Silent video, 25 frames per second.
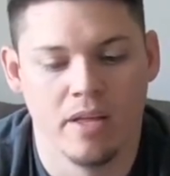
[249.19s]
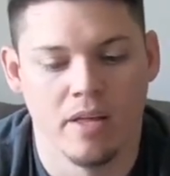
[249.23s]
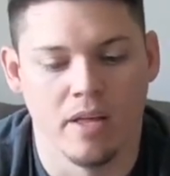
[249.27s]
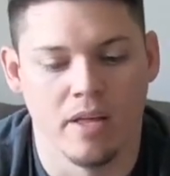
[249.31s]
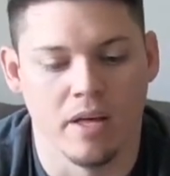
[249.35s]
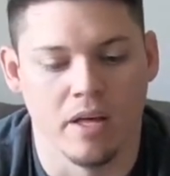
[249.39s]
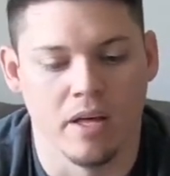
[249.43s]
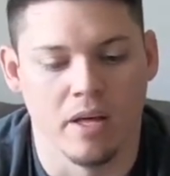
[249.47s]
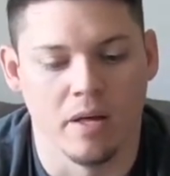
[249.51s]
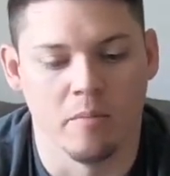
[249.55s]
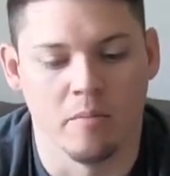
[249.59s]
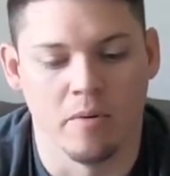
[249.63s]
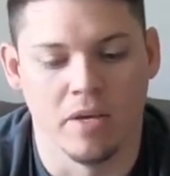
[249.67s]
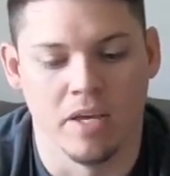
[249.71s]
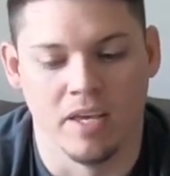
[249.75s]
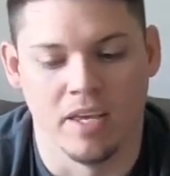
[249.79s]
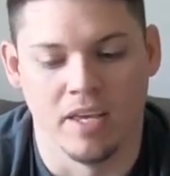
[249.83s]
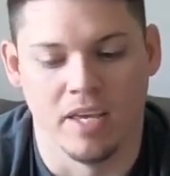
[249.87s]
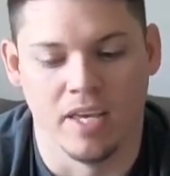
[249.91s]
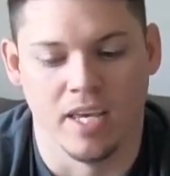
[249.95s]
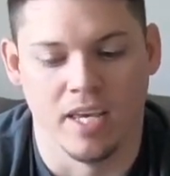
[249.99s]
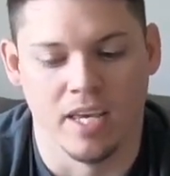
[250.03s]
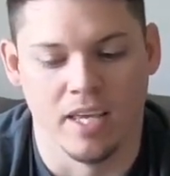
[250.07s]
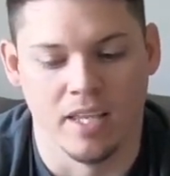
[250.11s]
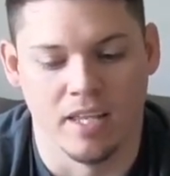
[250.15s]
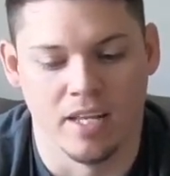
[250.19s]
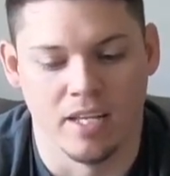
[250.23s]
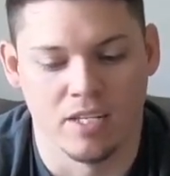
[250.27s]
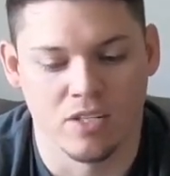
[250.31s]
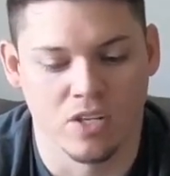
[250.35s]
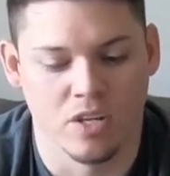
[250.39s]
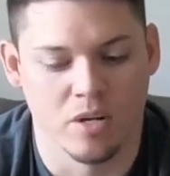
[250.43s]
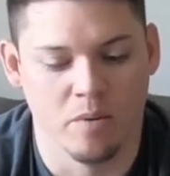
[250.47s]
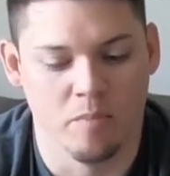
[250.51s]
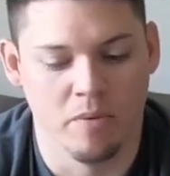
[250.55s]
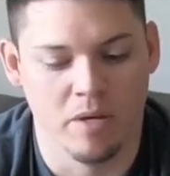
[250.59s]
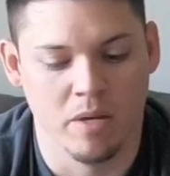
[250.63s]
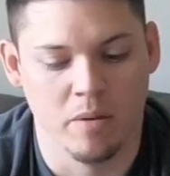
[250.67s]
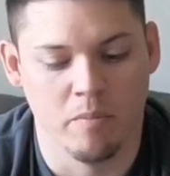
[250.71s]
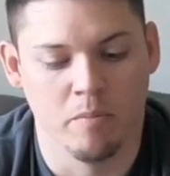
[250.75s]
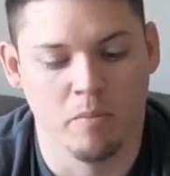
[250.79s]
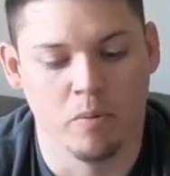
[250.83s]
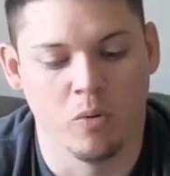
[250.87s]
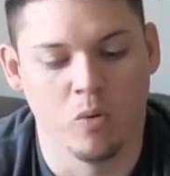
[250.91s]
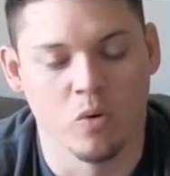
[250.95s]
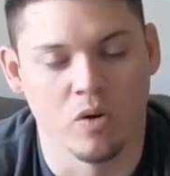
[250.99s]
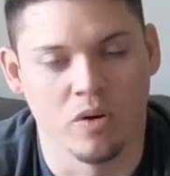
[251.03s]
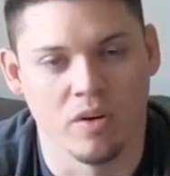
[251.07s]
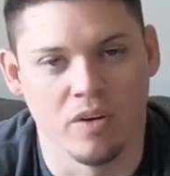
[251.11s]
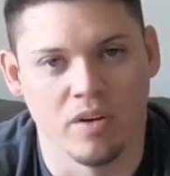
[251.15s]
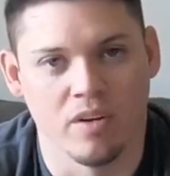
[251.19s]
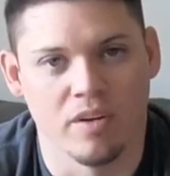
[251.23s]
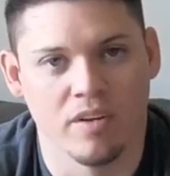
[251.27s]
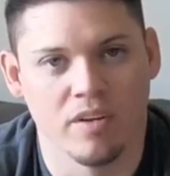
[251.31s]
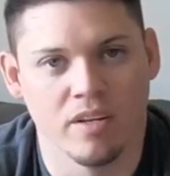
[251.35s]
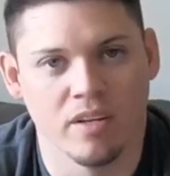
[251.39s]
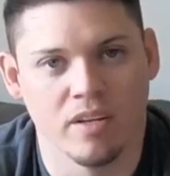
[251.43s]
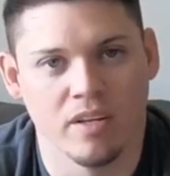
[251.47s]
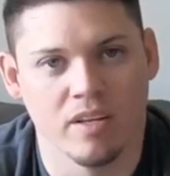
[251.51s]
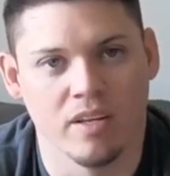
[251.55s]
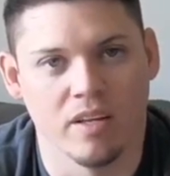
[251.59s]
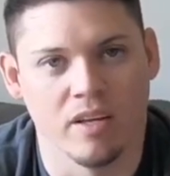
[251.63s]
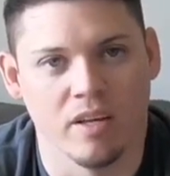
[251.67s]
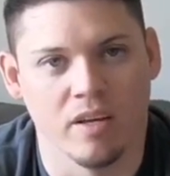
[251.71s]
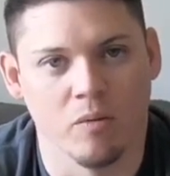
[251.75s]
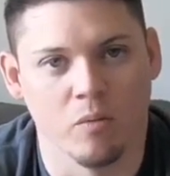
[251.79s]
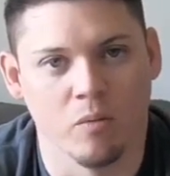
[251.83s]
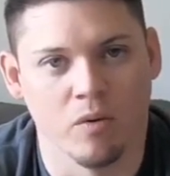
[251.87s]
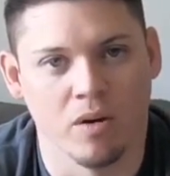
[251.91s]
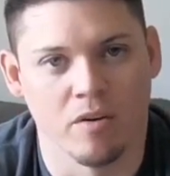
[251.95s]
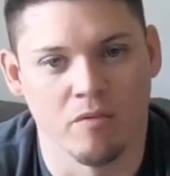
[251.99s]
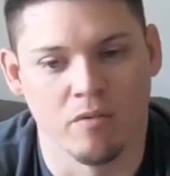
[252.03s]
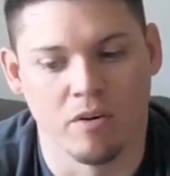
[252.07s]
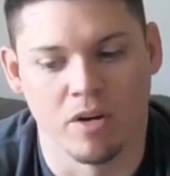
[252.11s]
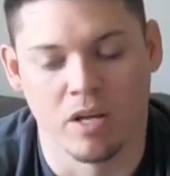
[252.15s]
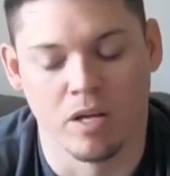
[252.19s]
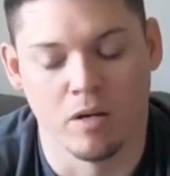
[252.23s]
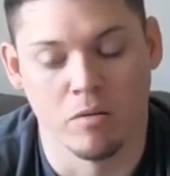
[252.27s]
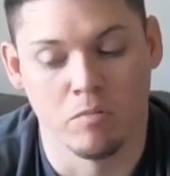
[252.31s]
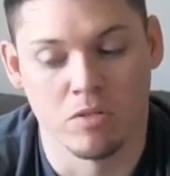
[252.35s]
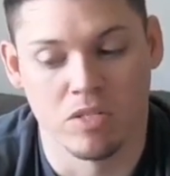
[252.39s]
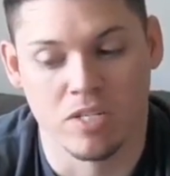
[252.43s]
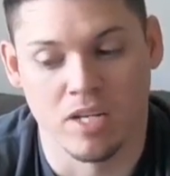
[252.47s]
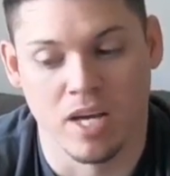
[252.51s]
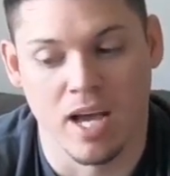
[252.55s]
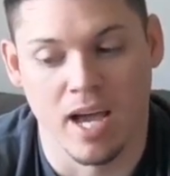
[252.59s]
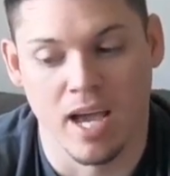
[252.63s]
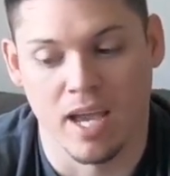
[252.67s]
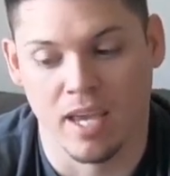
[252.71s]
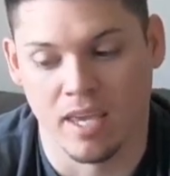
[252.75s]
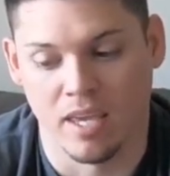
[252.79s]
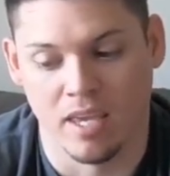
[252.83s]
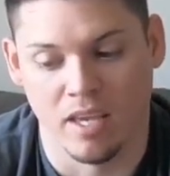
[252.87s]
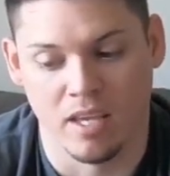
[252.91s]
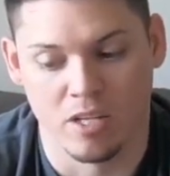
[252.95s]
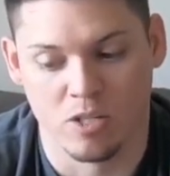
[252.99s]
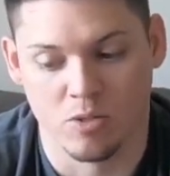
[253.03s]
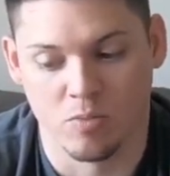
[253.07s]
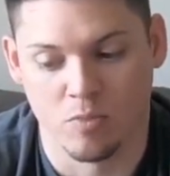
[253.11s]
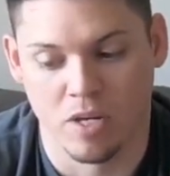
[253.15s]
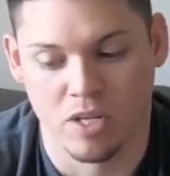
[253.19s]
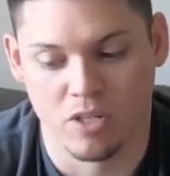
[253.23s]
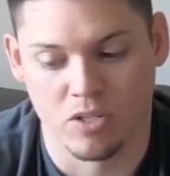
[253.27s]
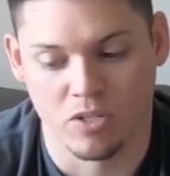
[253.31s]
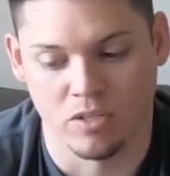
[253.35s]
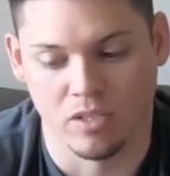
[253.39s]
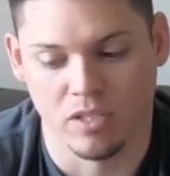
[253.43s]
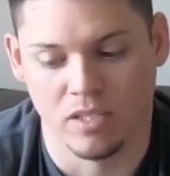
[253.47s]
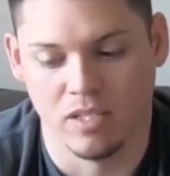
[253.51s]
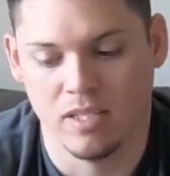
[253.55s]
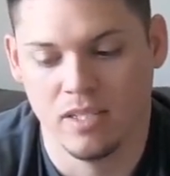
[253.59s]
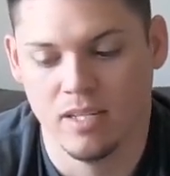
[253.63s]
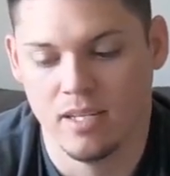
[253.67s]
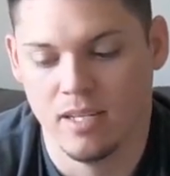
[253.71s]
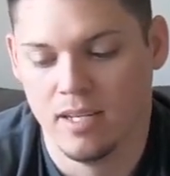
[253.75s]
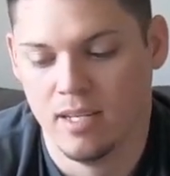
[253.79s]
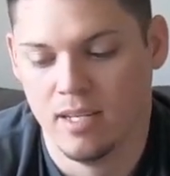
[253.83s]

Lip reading: And that's going to be important whenever it comes to hiking especially.